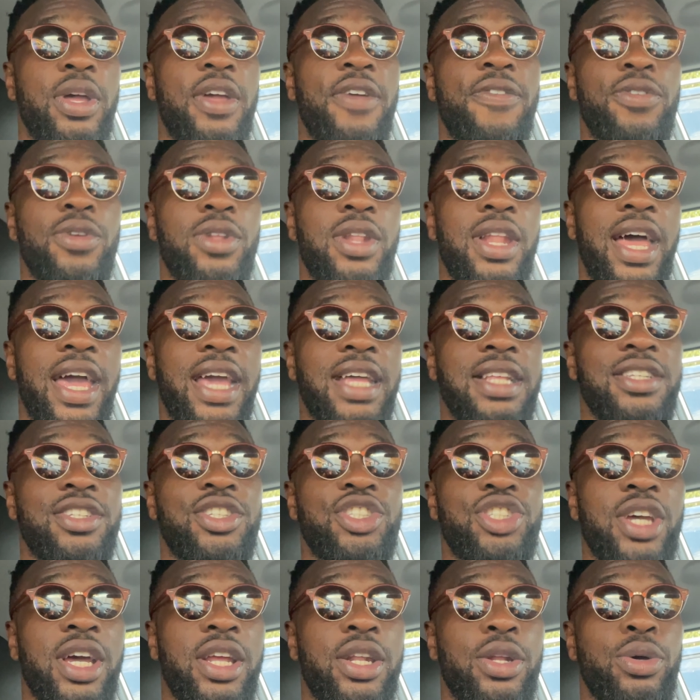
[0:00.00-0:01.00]
If you like this
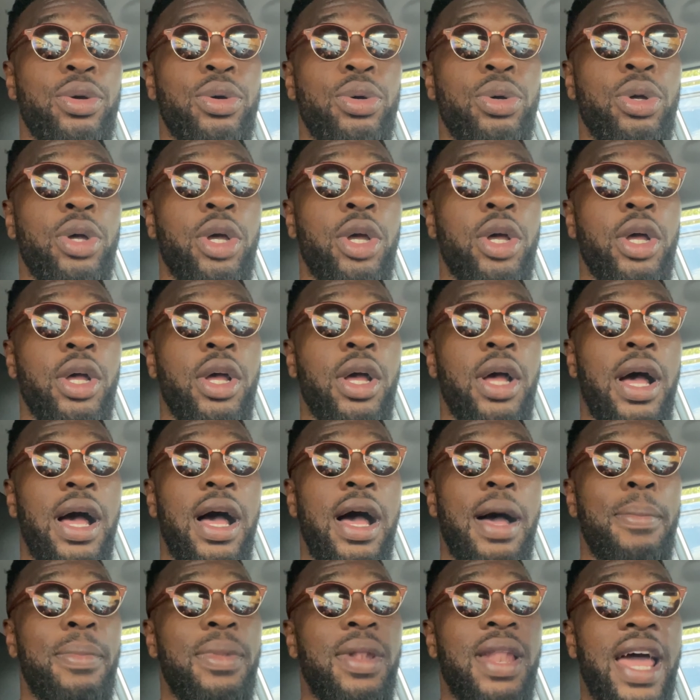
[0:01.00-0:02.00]
channel,
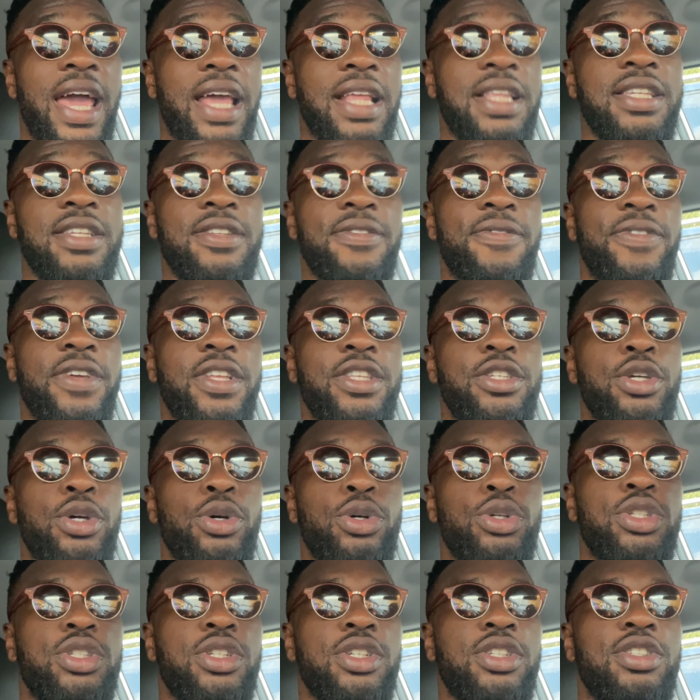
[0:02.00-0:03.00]
like this video,
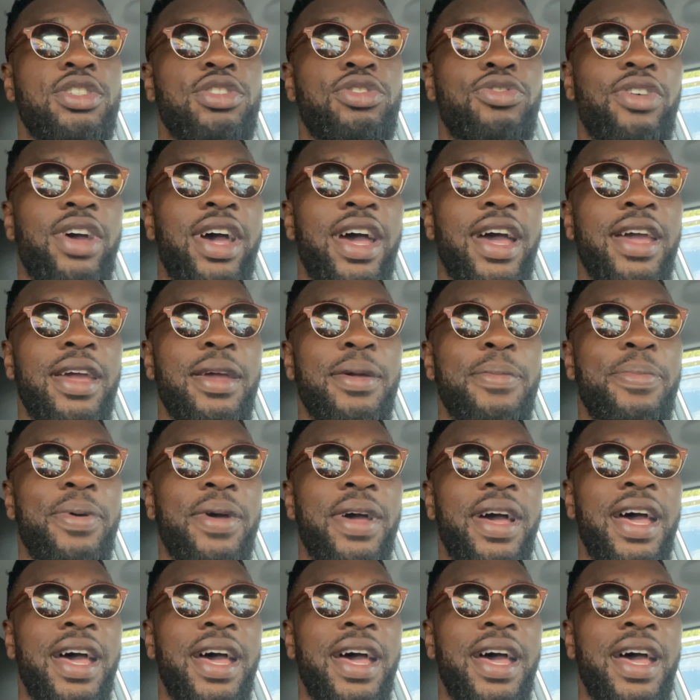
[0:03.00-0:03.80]
subscribe,